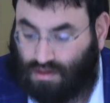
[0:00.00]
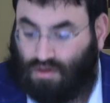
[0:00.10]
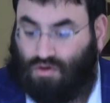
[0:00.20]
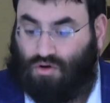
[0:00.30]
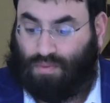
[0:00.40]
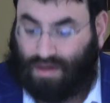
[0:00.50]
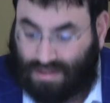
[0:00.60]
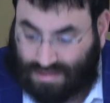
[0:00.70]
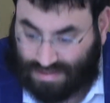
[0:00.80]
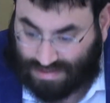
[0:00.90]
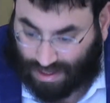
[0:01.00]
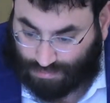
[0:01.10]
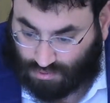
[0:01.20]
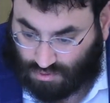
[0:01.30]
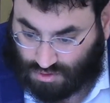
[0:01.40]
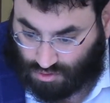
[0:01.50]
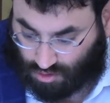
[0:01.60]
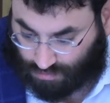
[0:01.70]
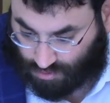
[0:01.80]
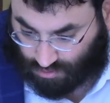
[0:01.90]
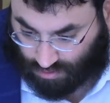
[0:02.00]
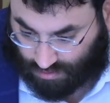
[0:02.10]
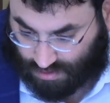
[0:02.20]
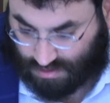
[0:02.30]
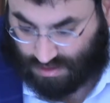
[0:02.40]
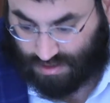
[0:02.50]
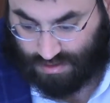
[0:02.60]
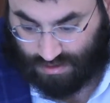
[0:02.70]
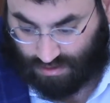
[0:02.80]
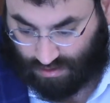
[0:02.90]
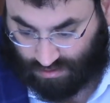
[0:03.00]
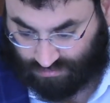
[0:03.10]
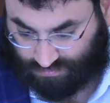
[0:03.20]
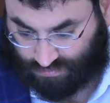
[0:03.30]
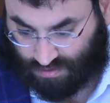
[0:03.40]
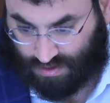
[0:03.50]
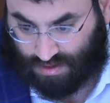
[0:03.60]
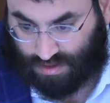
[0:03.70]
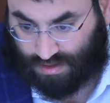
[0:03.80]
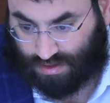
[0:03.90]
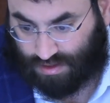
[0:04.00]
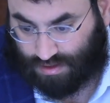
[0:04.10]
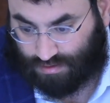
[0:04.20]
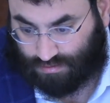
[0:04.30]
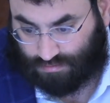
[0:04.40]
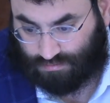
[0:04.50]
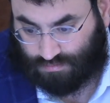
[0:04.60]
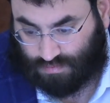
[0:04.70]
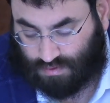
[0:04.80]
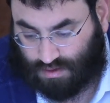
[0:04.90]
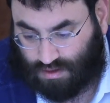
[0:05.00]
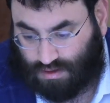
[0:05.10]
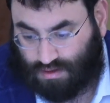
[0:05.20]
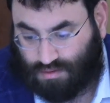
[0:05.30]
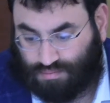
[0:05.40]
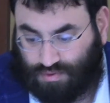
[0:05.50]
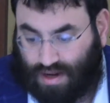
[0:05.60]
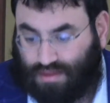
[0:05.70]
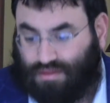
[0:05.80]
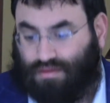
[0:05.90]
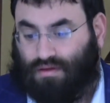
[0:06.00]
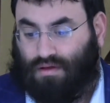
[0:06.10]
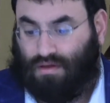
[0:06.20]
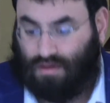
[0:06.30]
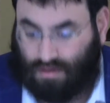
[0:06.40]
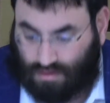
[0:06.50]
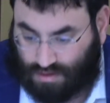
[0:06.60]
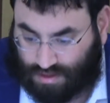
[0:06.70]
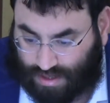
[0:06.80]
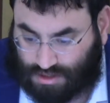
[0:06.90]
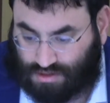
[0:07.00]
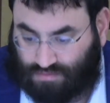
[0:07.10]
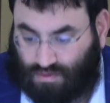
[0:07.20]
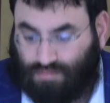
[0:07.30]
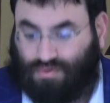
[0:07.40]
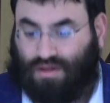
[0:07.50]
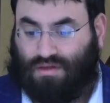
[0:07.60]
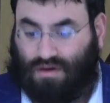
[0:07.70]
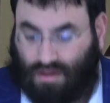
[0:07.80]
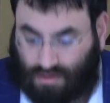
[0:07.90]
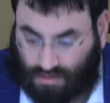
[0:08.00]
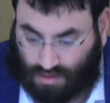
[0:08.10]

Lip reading: B'chinas istabchus rucha berucha. This is the idea of the breath, the connection of one breath to another.